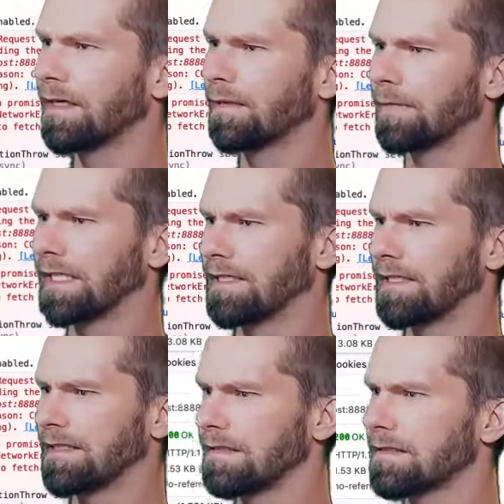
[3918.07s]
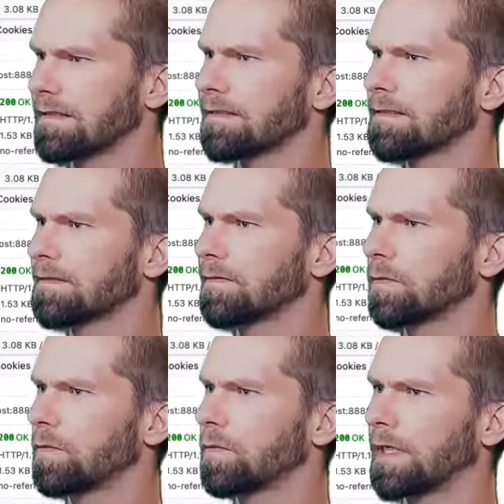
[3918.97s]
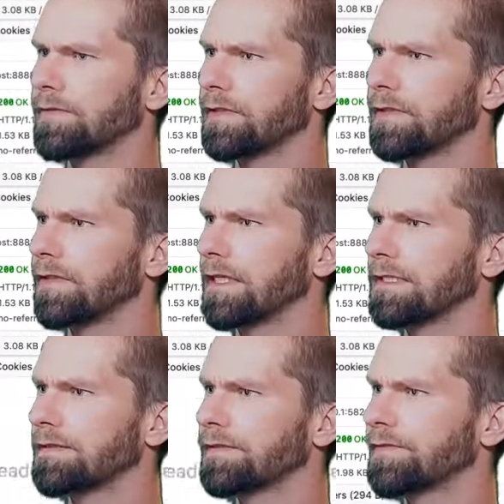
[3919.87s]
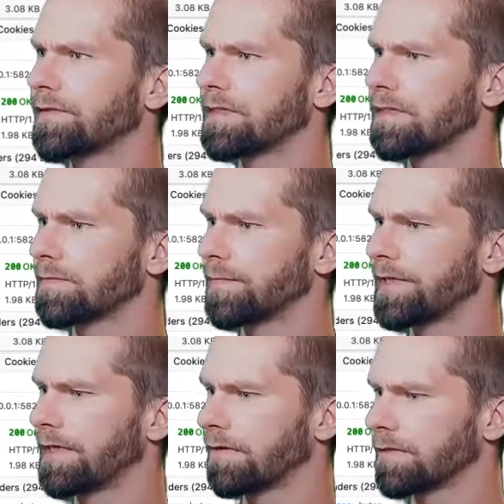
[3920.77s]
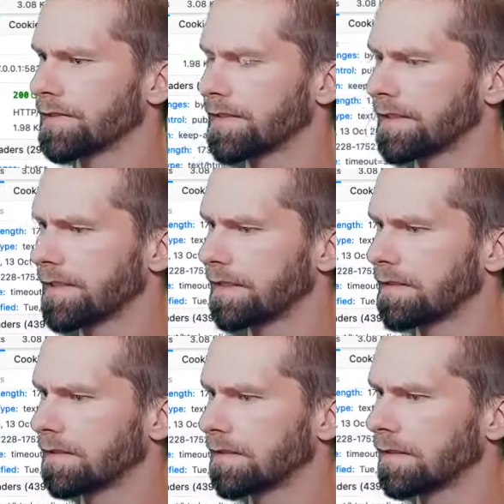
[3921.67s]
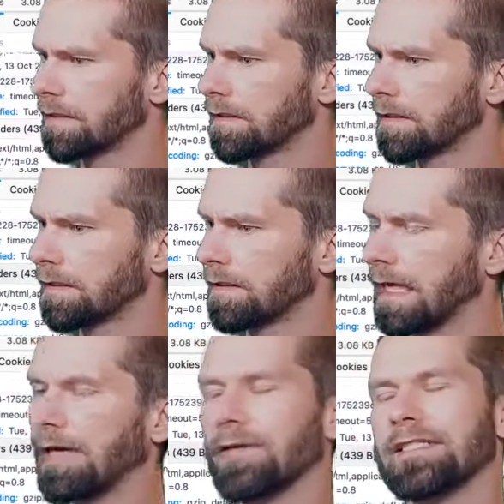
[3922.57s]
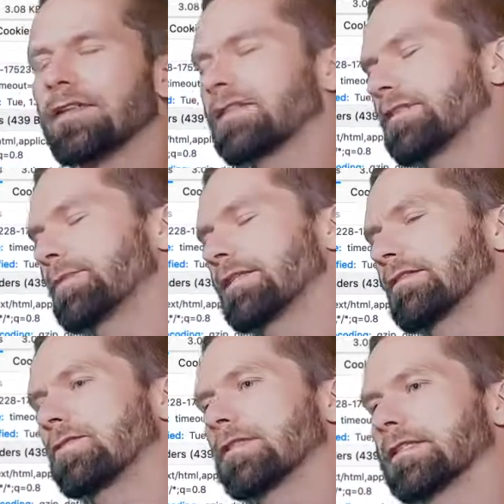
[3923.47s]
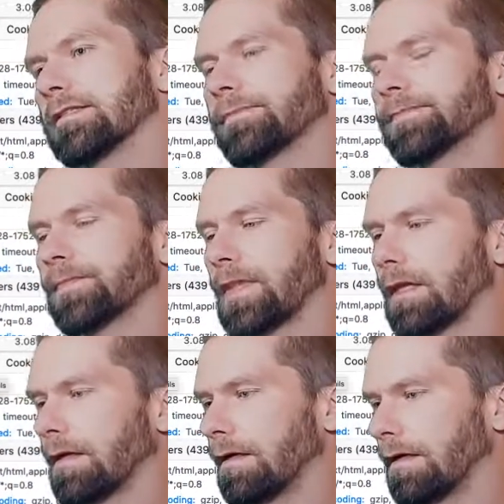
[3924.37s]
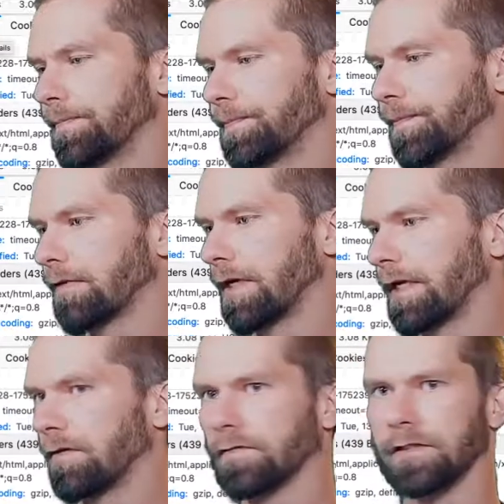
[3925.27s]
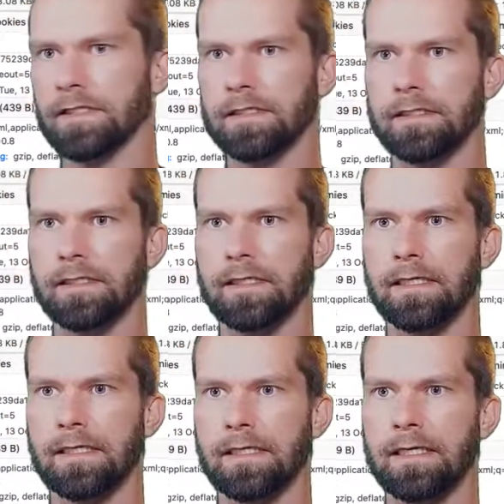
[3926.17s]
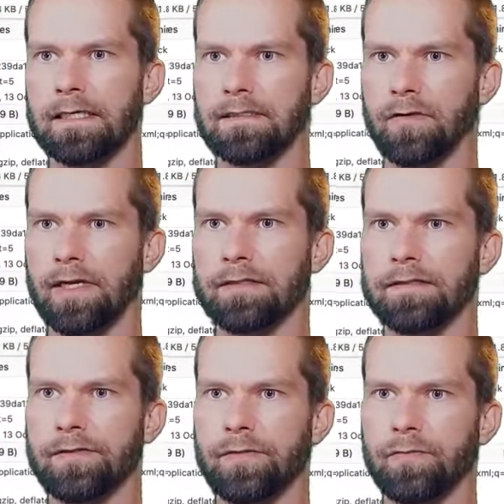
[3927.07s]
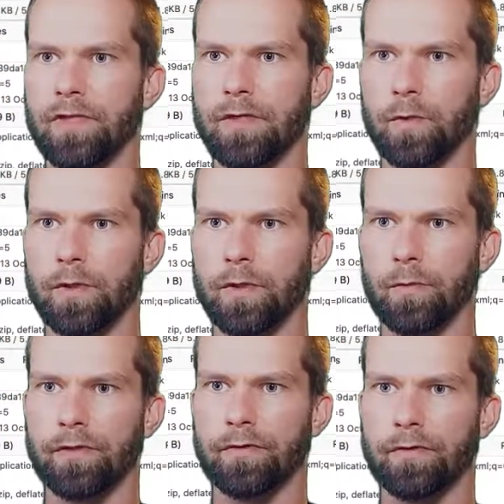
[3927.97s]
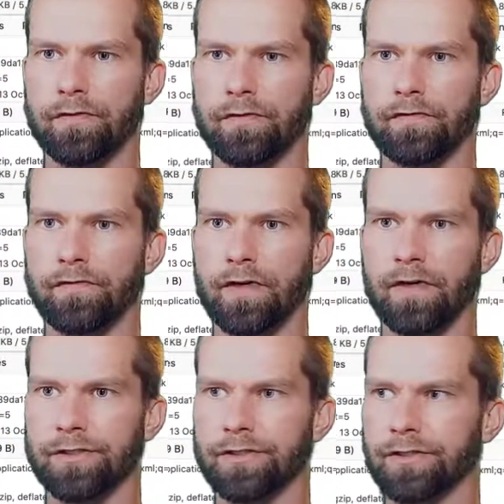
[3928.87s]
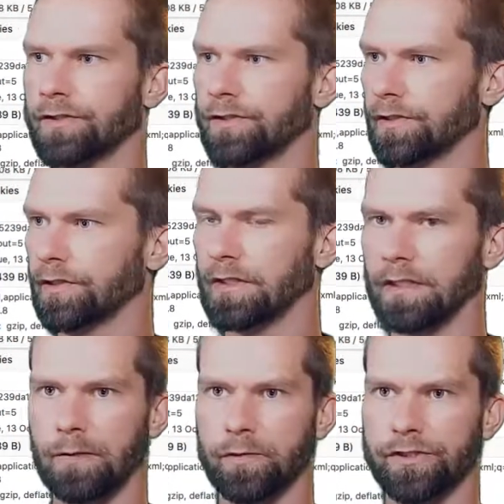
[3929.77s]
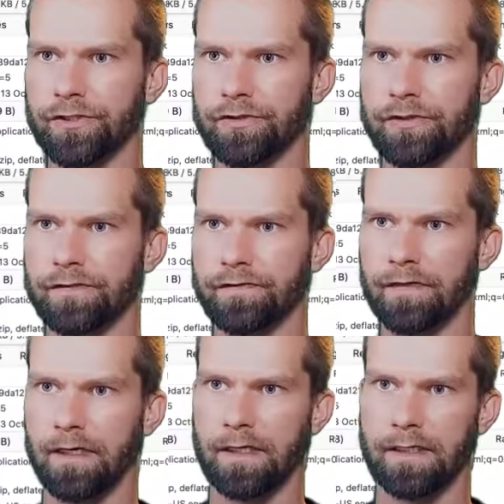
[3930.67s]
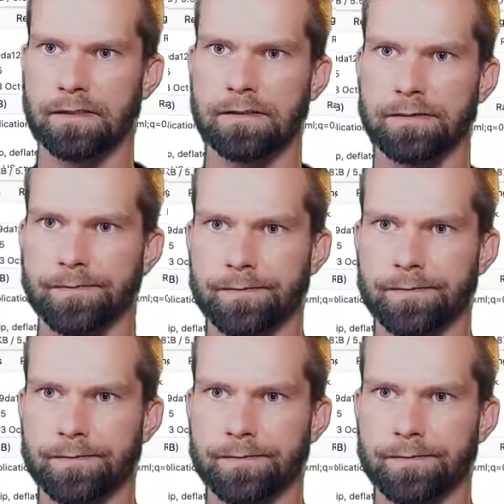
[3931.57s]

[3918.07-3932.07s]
But is this? Why do I run into CSP errors here? Oh, no, it's not CSP, it's course. Right, of course. So I assume that when we go into the function that we should define